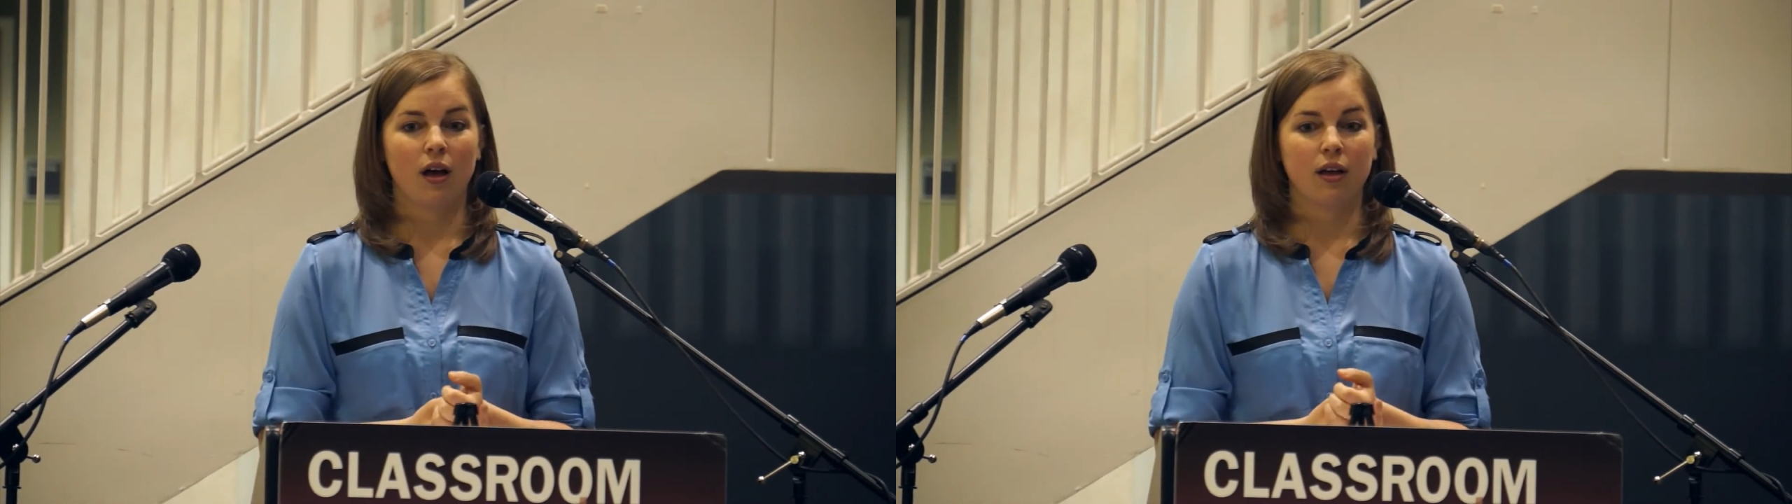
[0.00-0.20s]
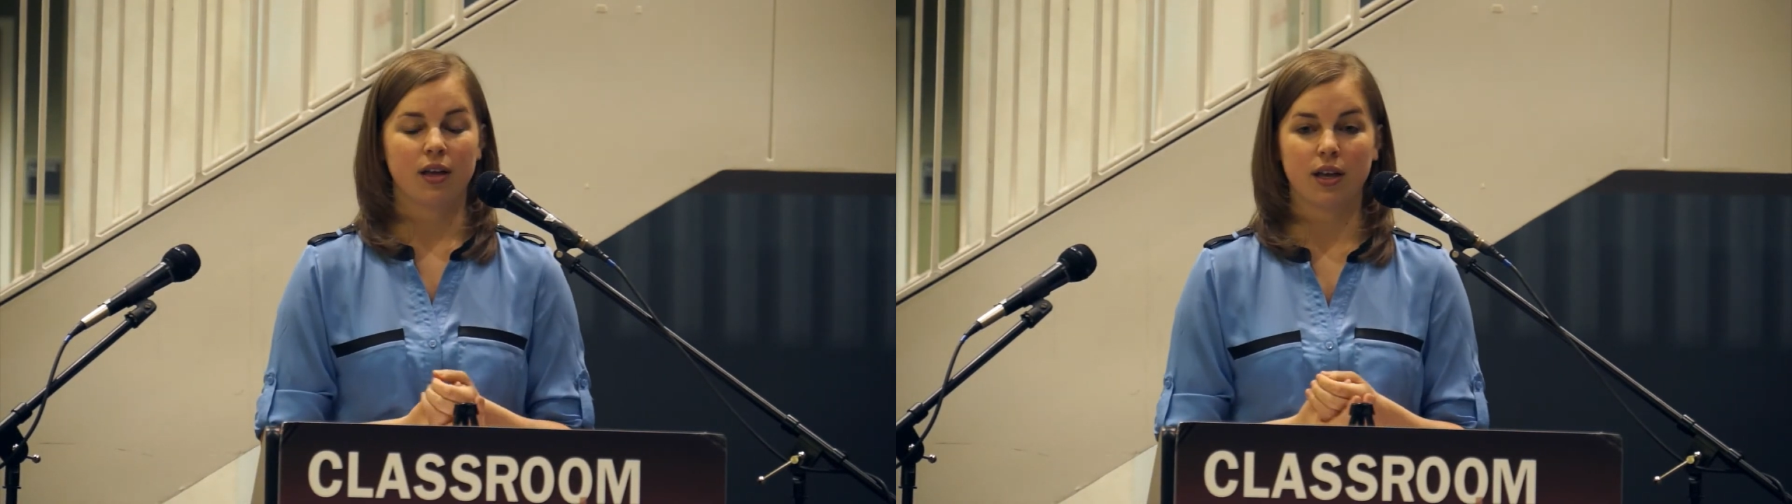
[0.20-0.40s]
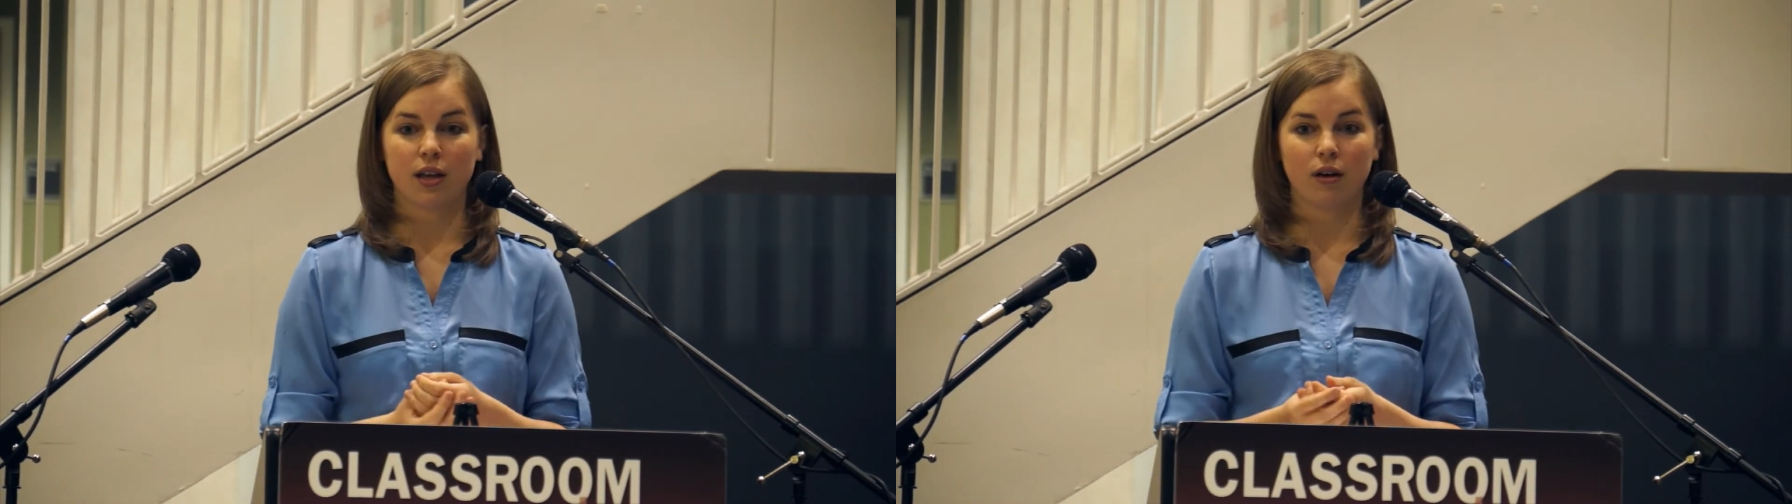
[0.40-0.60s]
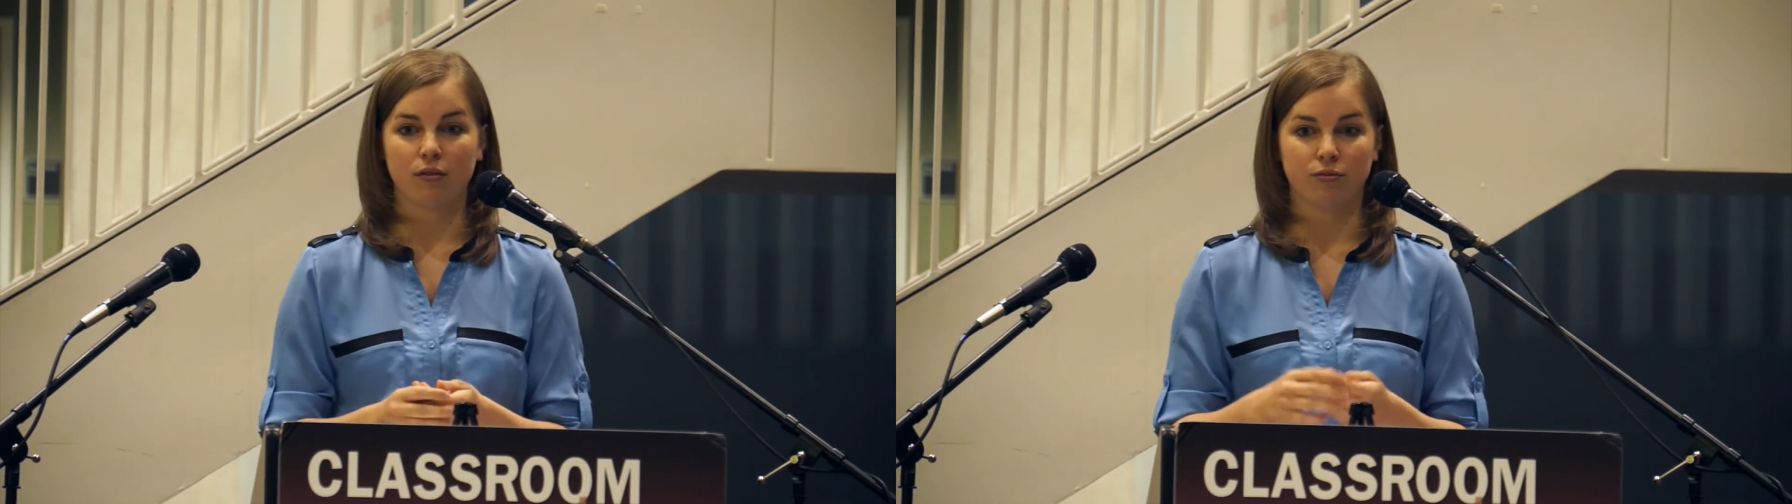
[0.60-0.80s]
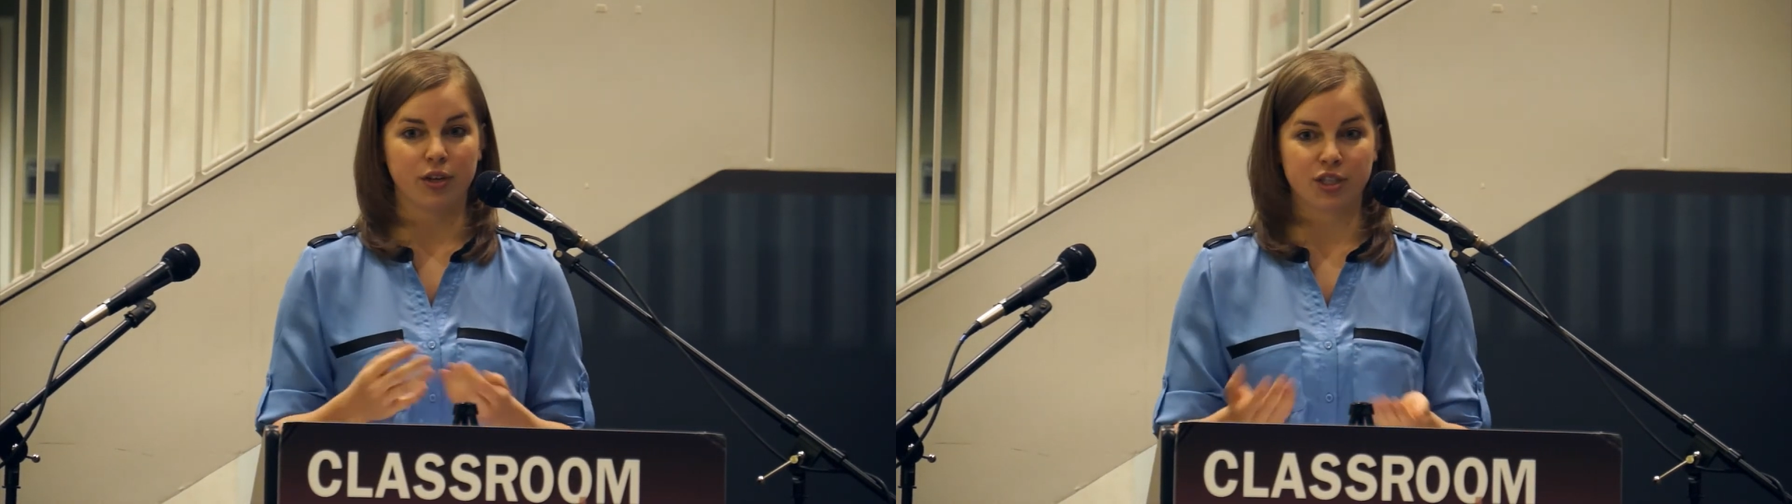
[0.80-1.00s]
He
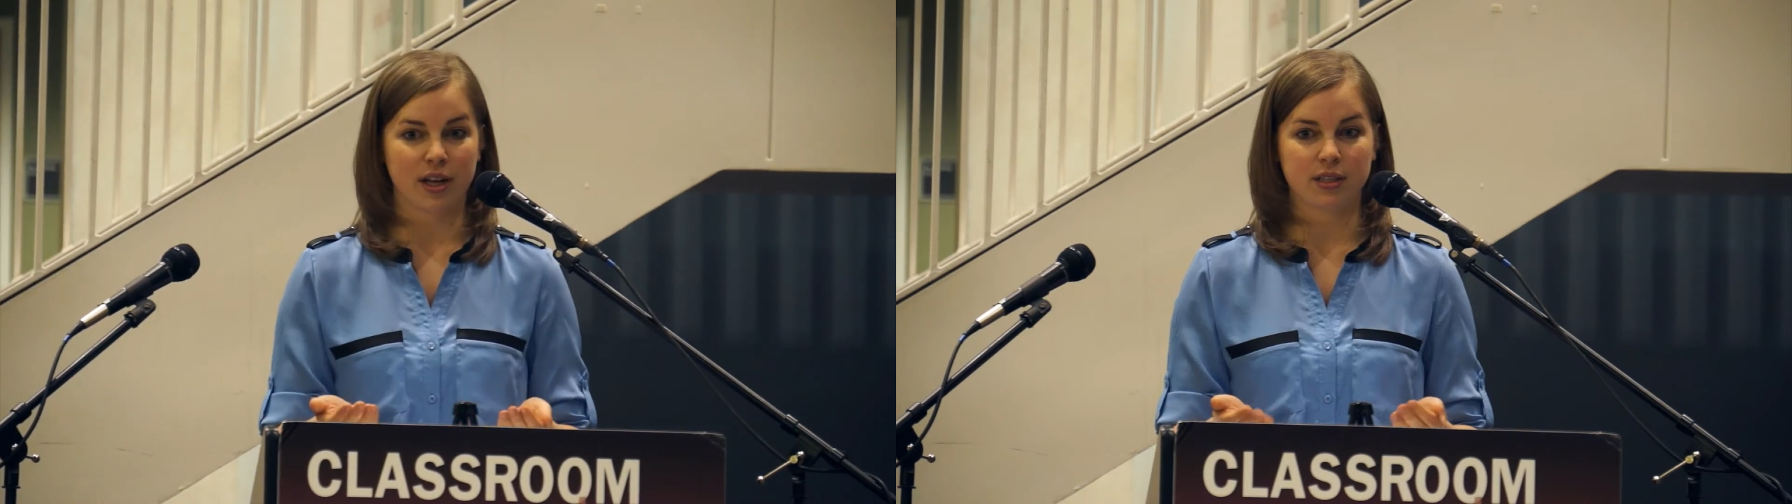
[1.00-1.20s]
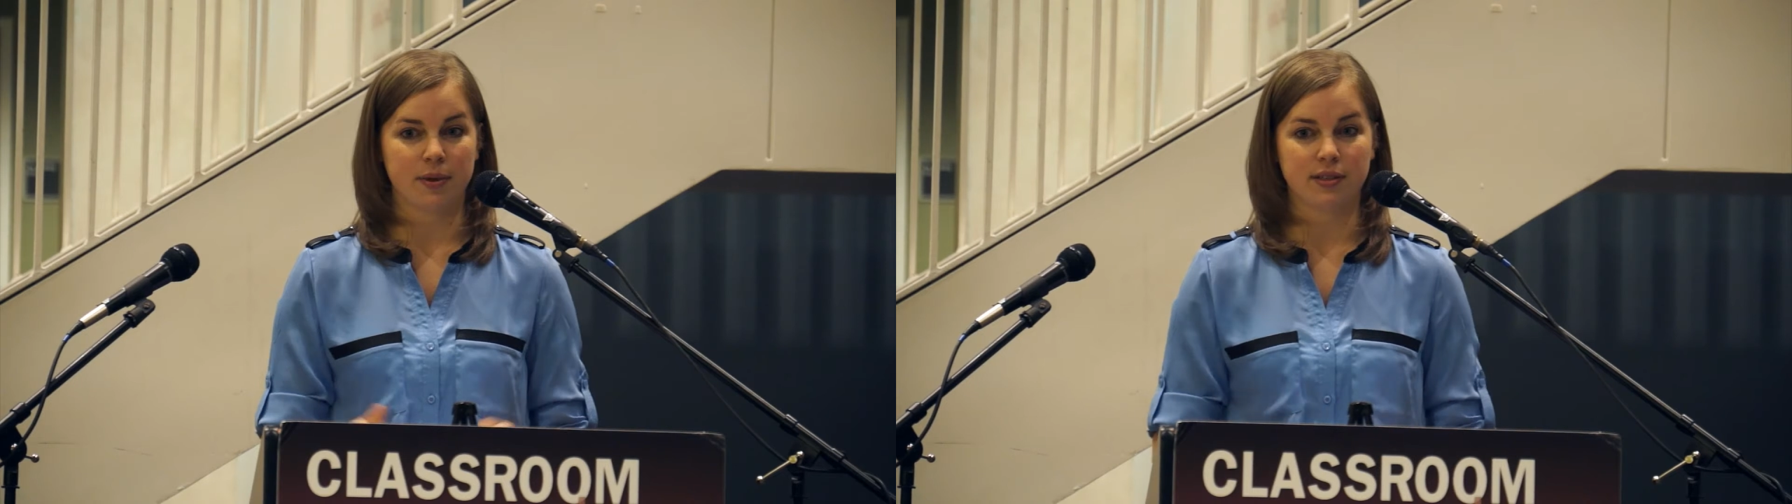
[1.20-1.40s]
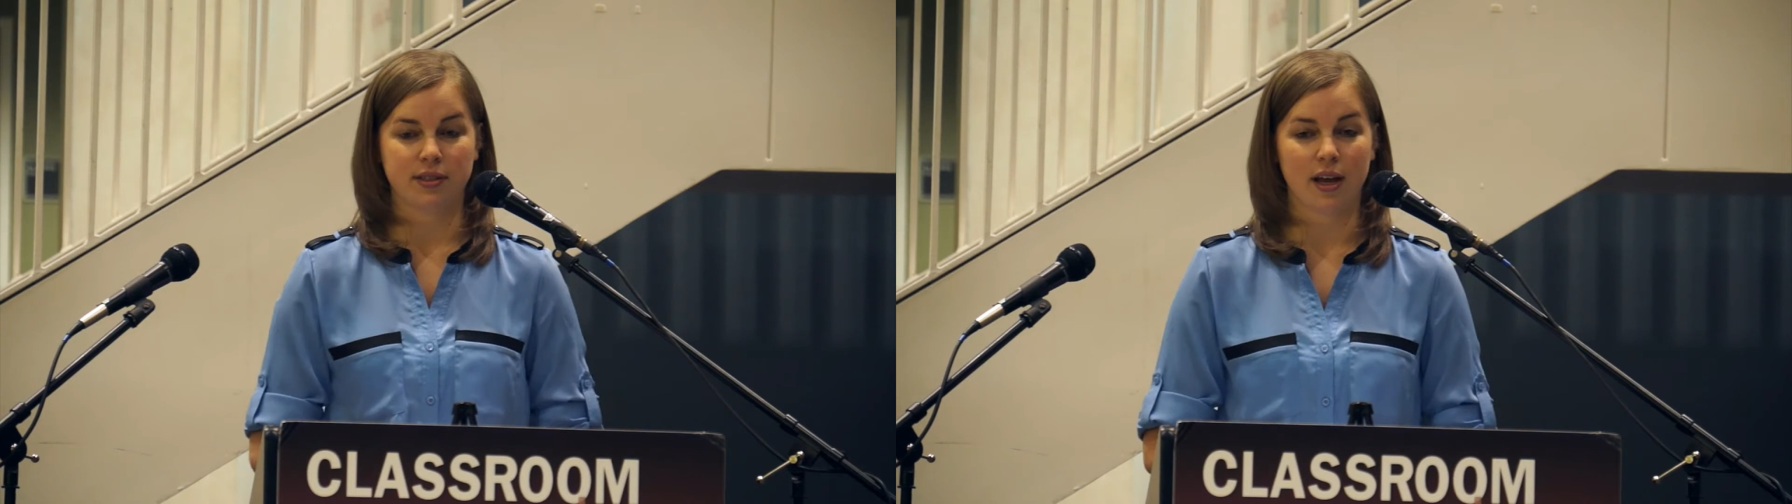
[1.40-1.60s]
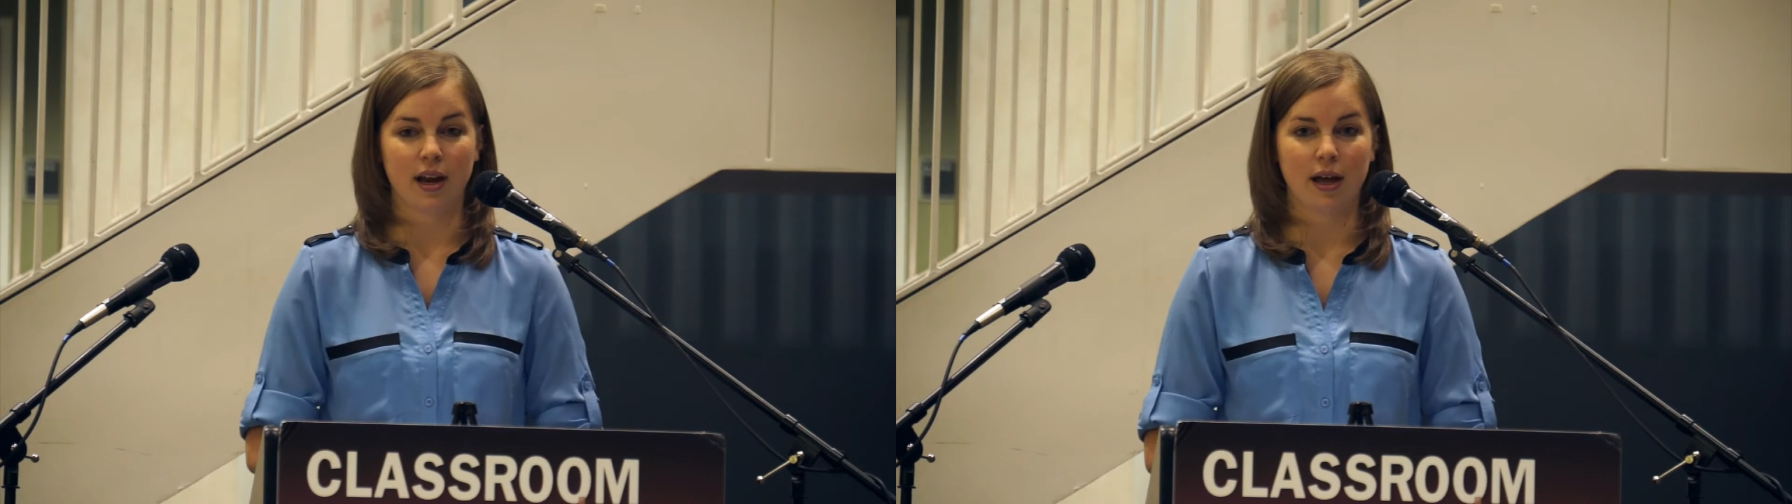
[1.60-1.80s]
reached out to me and said,